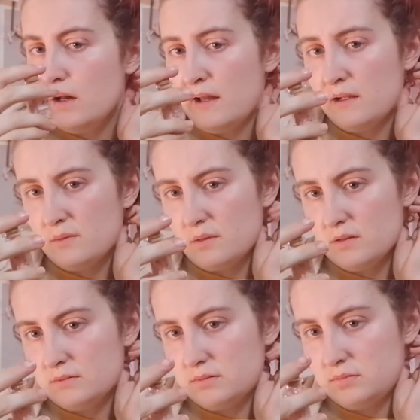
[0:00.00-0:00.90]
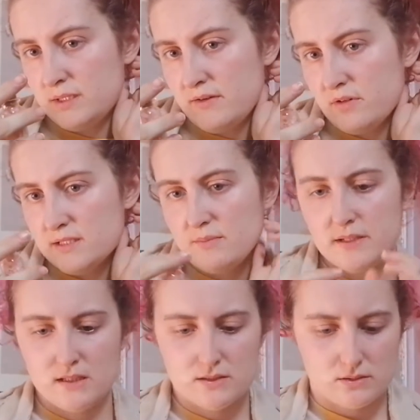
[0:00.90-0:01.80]
And whenever I see
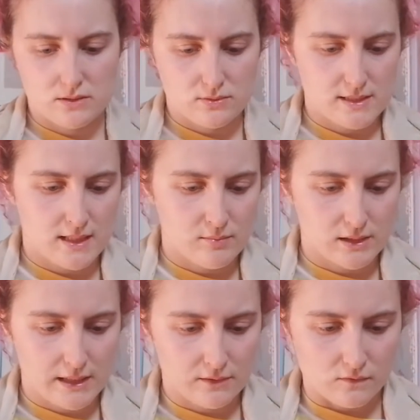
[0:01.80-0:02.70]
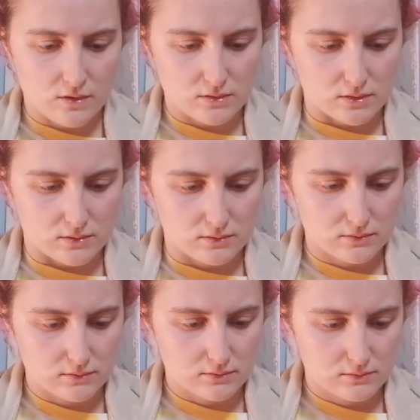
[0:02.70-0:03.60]
pink salt, it's always Himalayan rock salt.
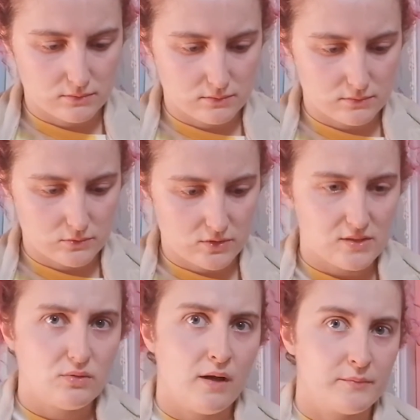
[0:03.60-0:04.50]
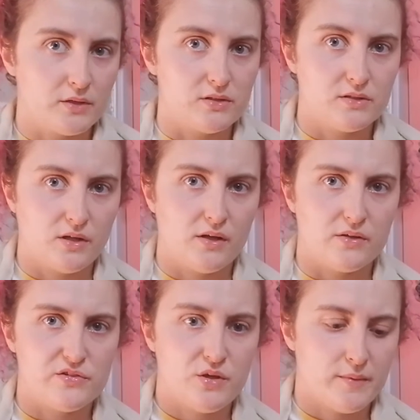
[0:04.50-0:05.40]
So that's what I'm gonna
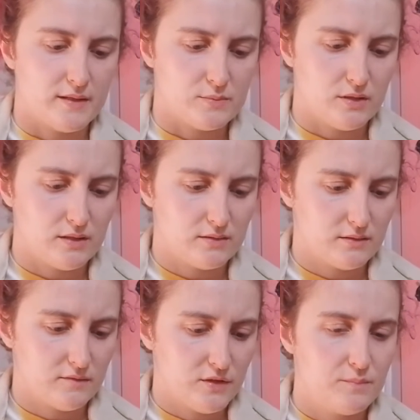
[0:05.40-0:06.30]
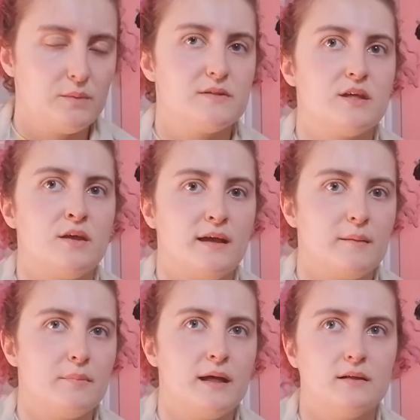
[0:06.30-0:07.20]
assume it is, but I've heard people say you can
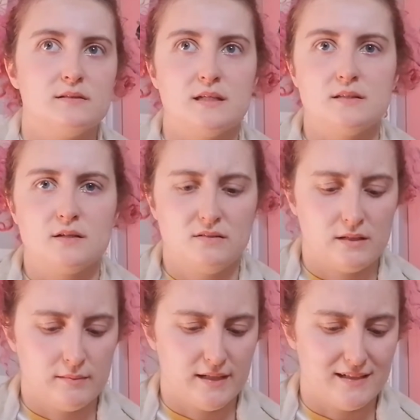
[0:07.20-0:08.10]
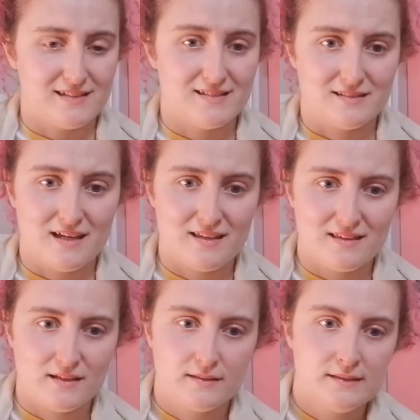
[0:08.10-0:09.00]
get pink sea salt, and I'm like, is that a
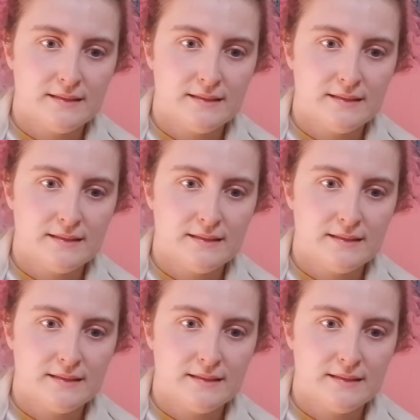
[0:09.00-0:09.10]
thing?